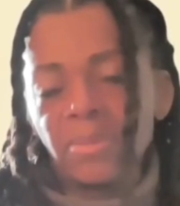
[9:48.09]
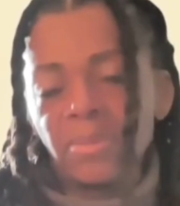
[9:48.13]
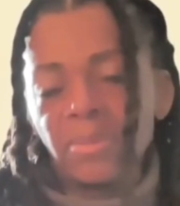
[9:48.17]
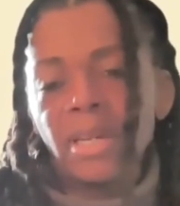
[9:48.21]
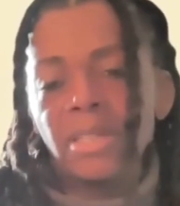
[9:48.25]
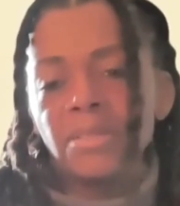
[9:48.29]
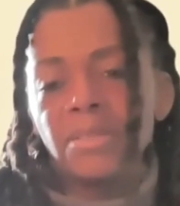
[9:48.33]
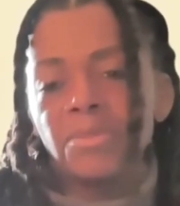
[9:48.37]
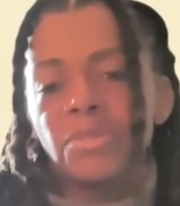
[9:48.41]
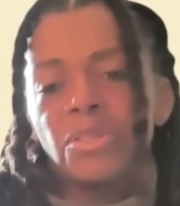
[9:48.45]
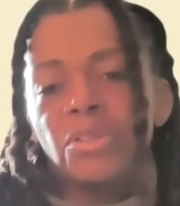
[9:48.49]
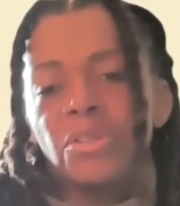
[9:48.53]

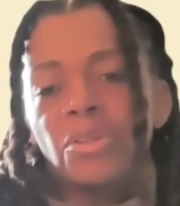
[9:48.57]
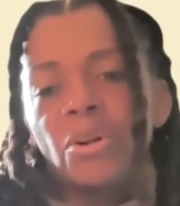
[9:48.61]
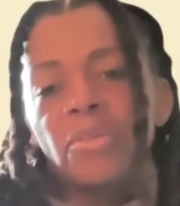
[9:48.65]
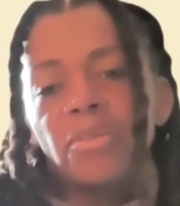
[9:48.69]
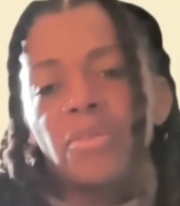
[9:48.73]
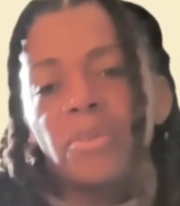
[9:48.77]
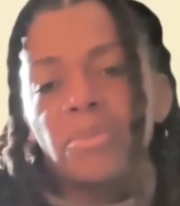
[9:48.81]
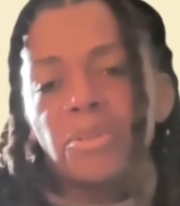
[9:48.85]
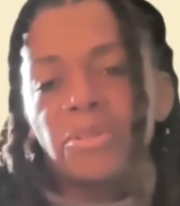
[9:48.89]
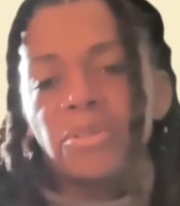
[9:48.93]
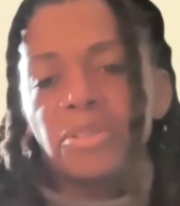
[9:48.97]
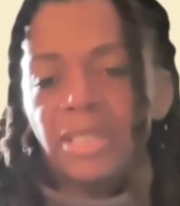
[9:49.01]
Because when you
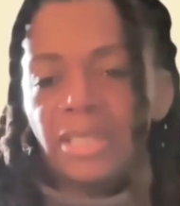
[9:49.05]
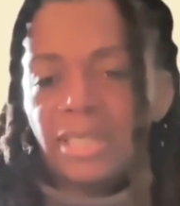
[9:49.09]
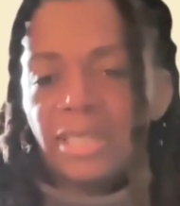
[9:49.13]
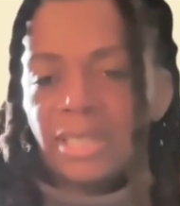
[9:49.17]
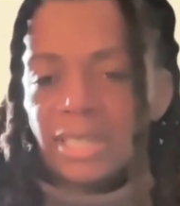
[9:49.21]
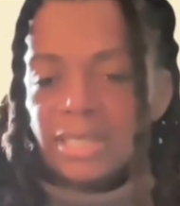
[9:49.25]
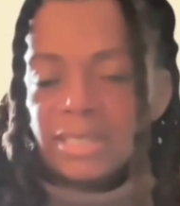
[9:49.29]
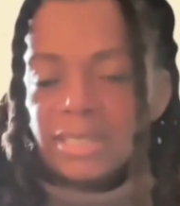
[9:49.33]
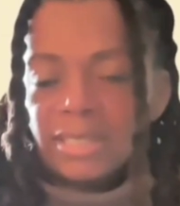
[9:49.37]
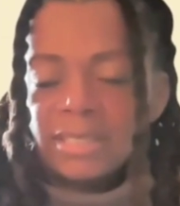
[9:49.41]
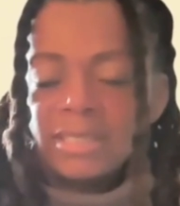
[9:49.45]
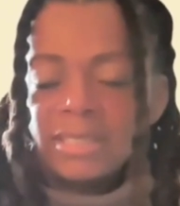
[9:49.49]
go from
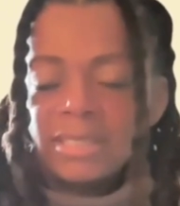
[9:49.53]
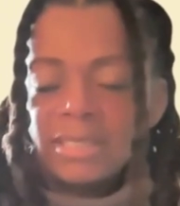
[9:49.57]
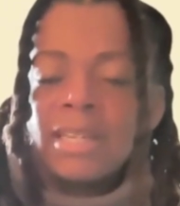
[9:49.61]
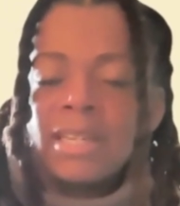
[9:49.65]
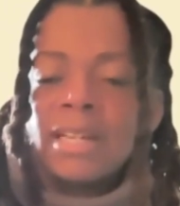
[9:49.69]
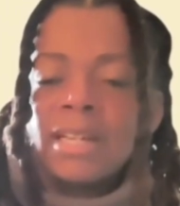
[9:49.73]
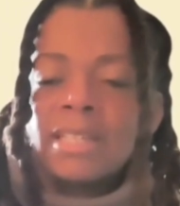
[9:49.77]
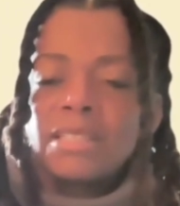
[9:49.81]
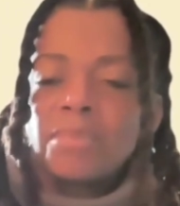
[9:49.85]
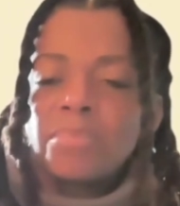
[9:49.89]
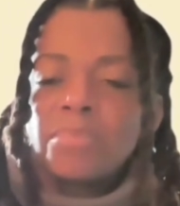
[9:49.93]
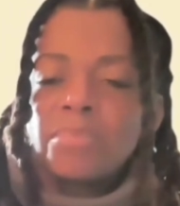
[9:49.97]
eugenics
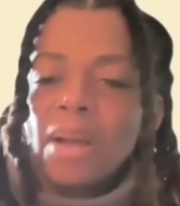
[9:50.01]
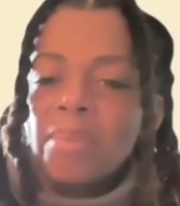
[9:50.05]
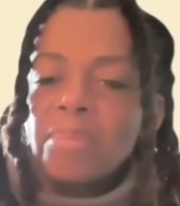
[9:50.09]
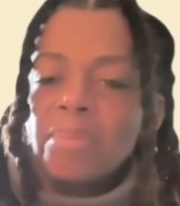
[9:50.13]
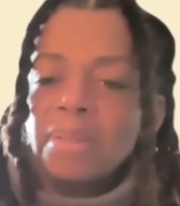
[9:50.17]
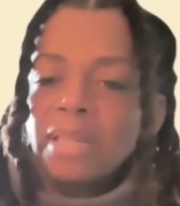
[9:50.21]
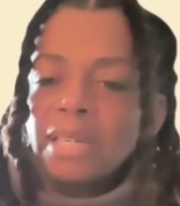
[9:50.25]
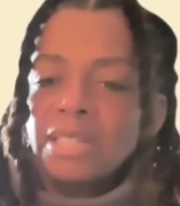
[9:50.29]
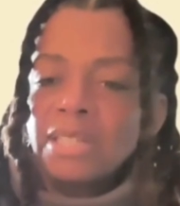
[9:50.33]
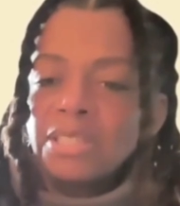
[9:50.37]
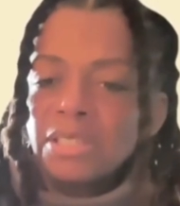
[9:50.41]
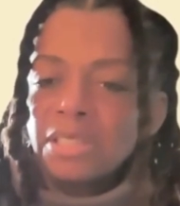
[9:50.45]
to
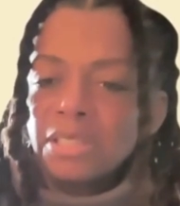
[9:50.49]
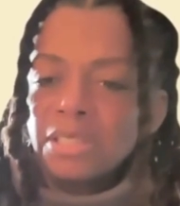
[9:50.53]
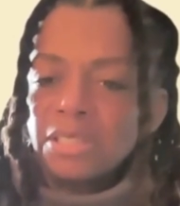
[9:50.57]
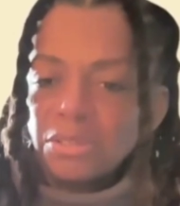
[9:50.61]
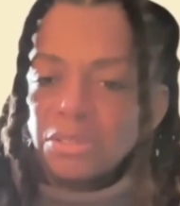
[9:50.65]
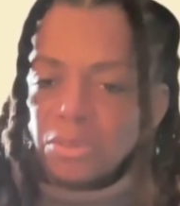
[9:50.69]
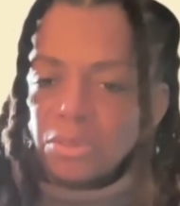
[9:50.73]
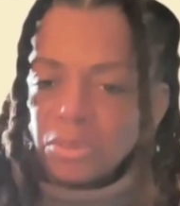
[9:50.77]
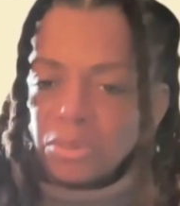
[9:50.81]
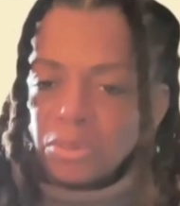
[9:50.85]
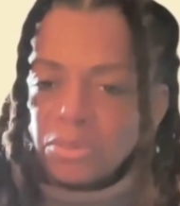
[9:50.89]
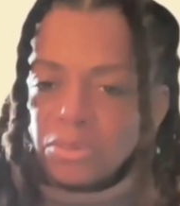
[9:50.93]
population
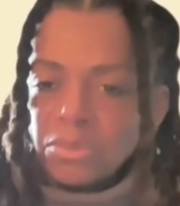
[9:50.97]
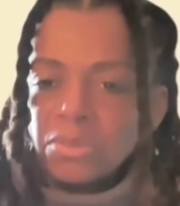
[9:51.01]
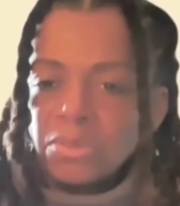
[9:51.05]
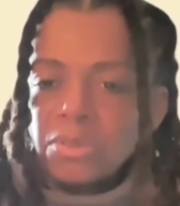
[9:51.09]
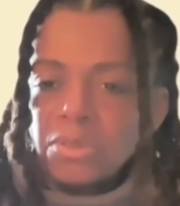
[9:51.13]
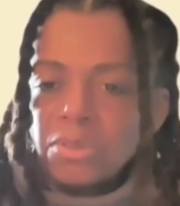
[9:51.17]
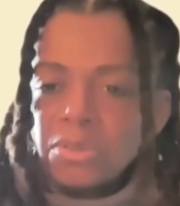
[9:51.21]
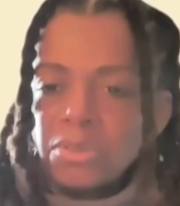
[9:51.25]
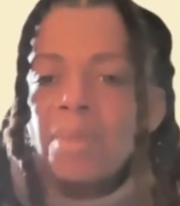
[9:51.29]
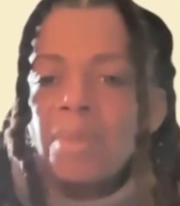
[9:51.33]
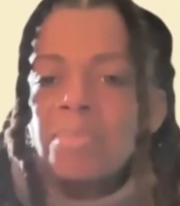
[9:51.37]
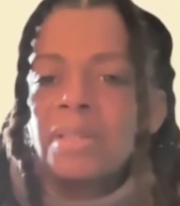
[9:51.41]
control
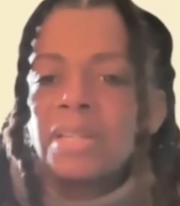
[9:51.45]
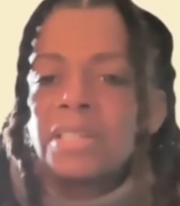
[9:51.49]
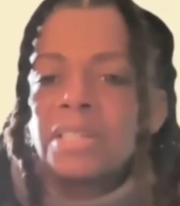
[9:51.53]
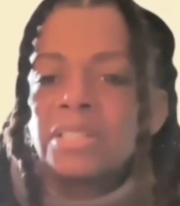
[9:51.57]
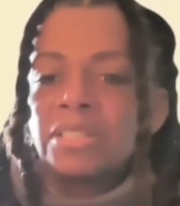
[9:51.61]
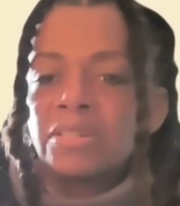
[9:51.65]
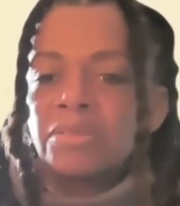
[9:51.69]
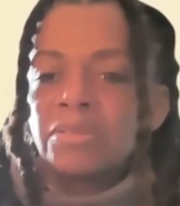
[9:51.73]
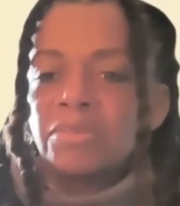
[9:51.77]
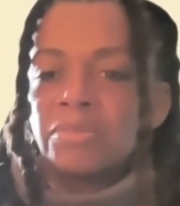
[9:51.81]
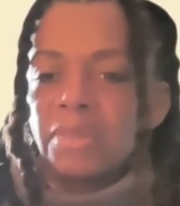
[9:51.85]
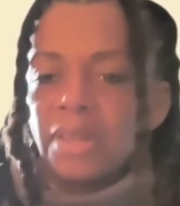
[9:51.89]
to
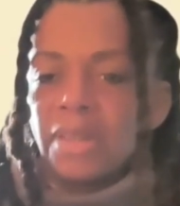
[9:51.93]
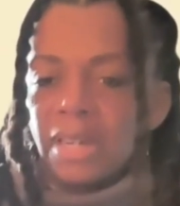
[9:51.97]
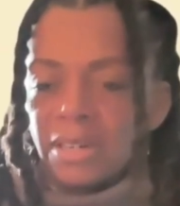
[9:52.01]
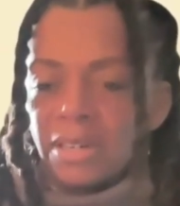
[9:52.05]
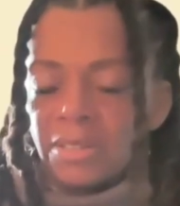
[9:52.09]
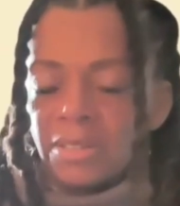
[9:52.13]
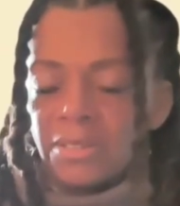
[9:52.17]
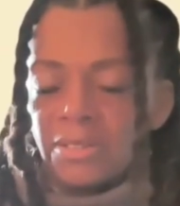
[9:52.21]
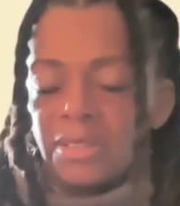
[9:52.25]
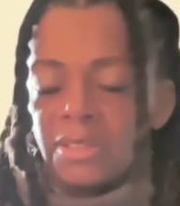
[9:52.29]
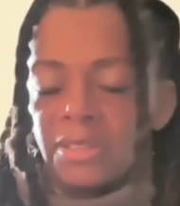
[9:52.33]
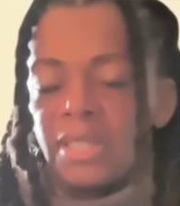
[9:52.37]
population
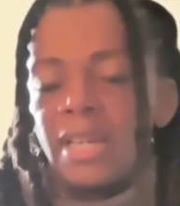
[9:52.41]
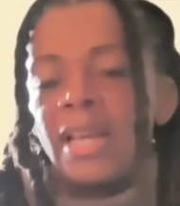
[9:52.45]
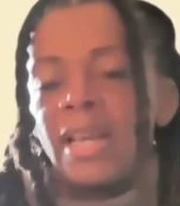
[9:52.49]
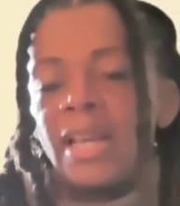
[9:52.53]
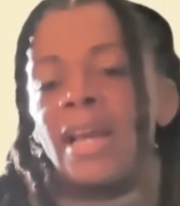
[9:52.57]
affairs,